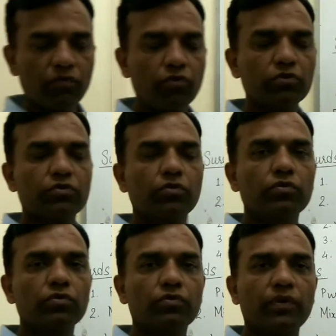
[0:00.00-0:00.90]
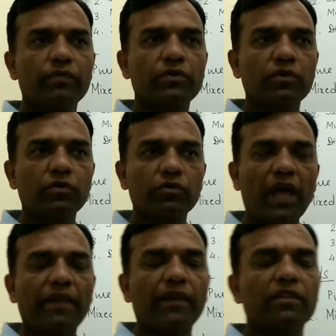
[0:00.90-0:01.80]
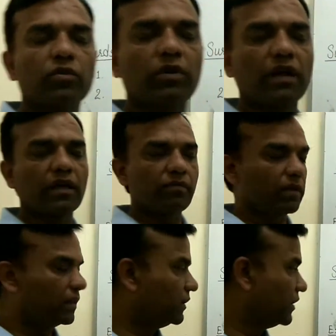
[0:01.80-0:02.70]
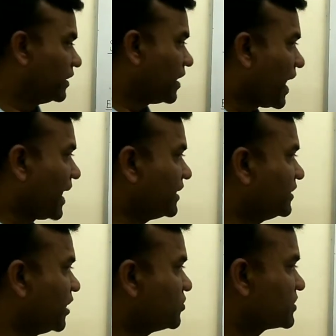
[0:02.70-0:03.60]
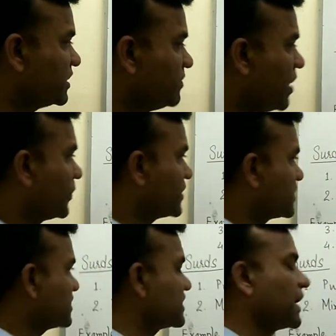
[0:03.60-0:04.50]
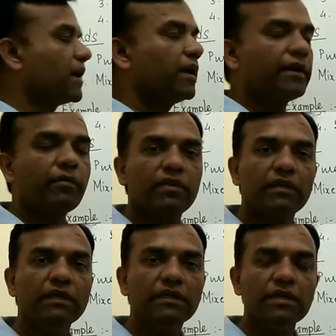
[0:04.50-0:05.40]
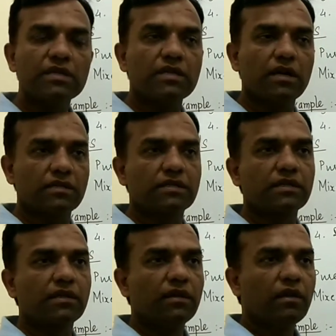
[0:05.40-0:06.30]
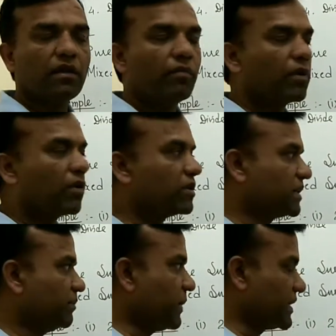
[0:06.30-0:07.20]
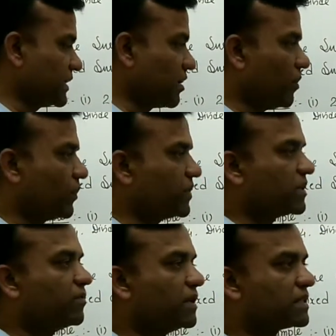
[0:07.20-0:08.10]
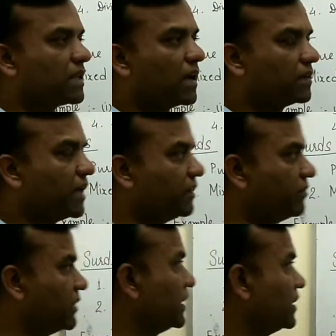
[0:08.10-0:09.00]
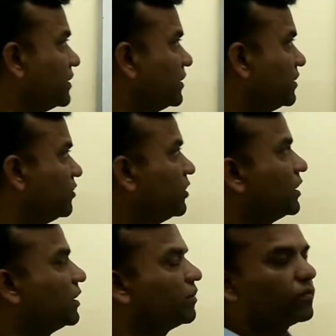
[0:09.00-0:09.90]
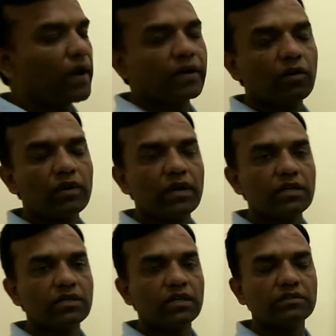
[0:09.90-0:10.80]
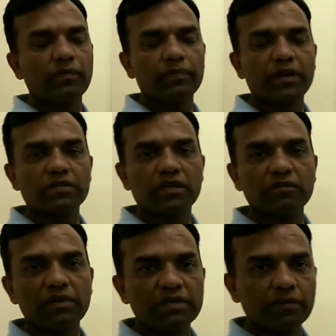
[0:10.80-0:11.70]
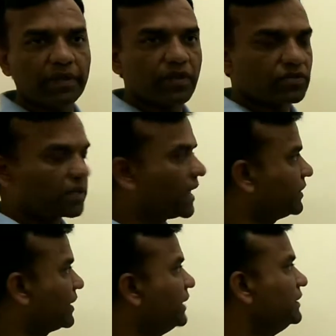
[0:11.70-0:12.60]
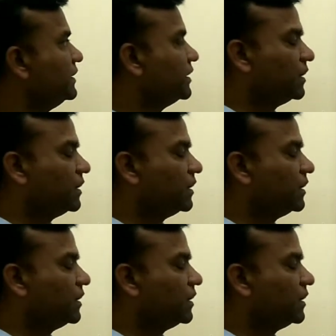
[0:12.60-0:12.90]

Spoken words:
fourth root, fifth root, and nth root are given. And now some operations they are related with the surds, because some basic operation we start, then we find out addition, subtraction, multiplication, and then